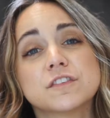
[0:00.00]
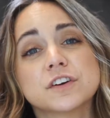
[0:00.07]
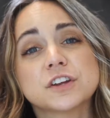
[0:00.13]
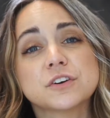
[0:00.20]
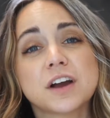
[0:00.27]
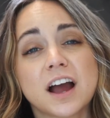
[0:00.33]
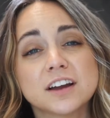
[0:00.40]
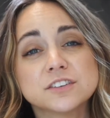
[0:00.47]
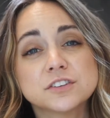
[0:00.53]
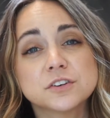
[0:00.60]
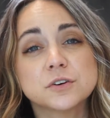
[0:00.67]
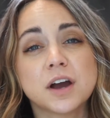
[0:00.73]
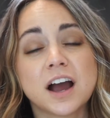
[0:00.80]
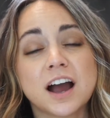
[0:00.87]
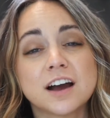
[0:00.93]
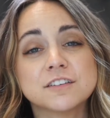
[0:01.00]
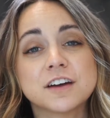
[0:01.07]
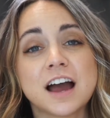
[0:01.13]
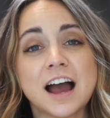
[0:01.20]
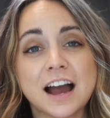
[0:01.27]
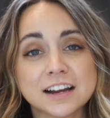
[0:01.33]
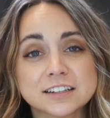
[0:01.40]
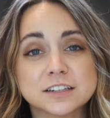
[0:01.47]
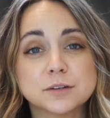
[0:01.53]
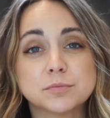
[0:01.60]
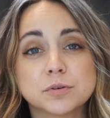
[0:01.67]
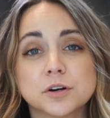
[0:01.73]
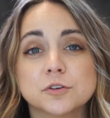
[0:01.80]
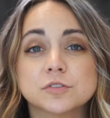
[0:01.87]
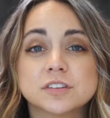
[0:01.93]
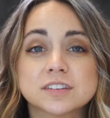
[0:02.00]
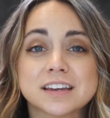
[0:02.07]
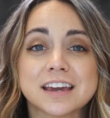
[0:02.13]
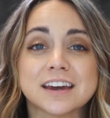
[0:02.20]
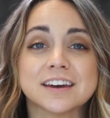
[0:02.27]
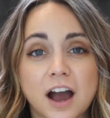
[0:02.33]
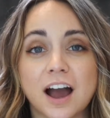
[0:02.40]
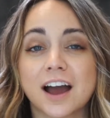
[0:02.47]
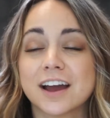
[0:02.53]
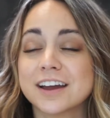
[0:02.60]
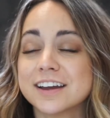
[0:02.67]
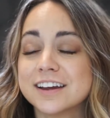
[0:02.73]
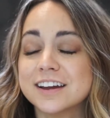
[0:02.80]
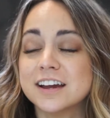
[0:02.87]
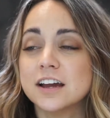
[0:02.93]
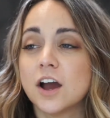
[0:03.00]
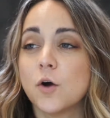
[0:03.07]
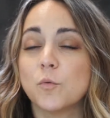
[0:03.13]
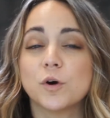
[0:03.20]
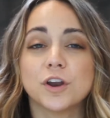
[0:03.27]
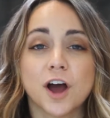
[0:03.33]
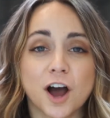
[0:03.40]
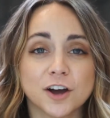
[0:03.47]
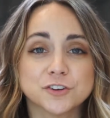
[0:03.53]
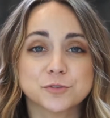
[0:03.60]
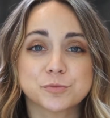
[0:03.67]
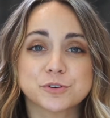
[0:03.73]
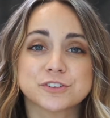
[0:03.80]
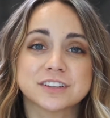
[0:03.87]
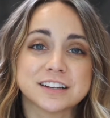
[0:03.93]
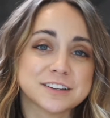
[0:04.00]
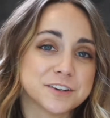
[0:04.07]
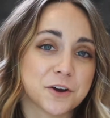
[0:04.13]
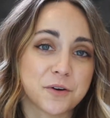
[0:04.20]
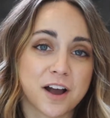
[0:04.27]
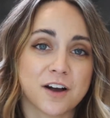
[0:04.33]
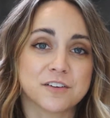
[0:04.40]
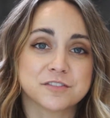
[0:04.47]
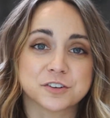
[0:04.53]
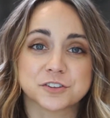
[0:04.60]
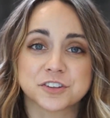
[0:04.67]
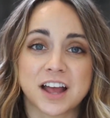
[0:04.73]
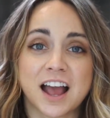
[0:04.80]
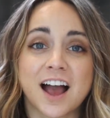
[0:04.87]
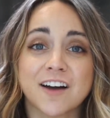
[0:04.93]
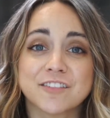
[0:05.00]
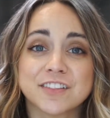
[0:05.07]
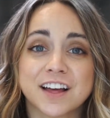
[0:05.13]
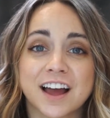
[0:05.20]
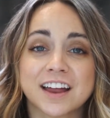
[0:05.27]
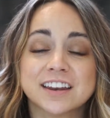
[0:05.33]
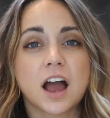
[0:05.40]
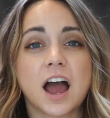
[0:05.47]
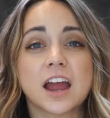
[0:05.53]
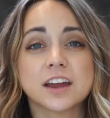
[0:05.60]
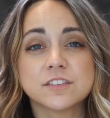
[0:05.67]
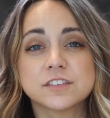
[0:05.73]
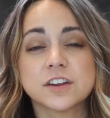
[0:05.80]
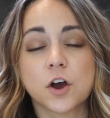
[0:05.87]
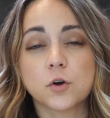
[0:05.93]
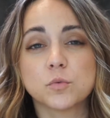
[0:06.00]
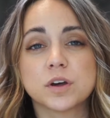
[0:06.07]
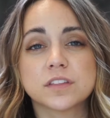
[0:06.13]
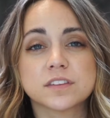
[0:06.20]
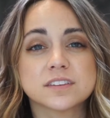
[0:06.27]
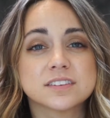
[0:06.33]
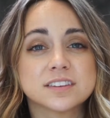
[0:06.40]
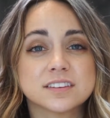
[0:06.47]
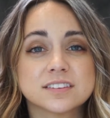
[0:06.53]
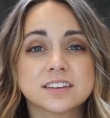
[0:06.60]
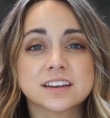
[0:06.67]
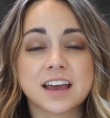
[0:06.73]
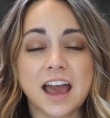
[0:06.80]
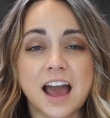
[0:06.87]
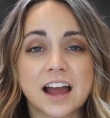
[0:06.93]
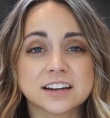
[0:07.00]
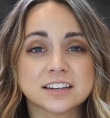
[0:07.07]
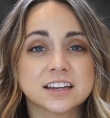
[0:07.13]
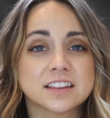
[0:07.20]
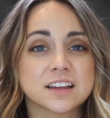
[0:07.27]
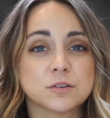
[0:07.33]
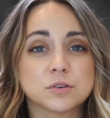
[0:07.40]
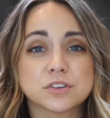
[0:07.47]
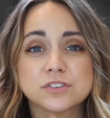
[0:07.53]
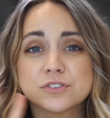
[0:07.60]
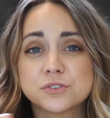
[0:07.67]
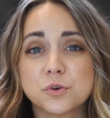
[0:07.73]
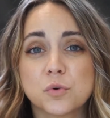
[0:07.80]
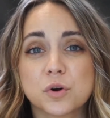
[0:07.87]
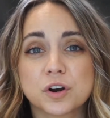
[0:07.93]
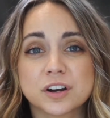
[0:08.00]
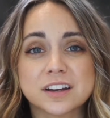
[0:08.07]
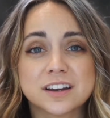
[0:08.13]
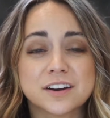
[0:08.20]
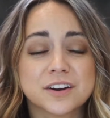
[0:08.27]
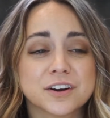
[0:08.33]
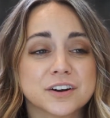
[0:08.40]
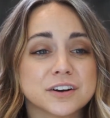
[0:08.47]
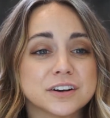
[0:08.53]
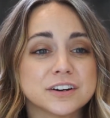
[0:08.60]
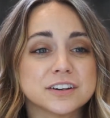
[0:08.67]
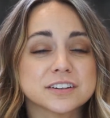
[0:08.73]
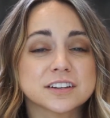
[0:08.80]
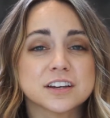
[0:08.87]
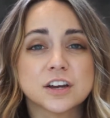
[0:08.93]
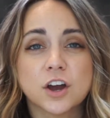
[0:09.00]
For you guys who have acne prone skin, I 100% know how it feels to have that. I have dealt with cystic acne that was sore, it hurt.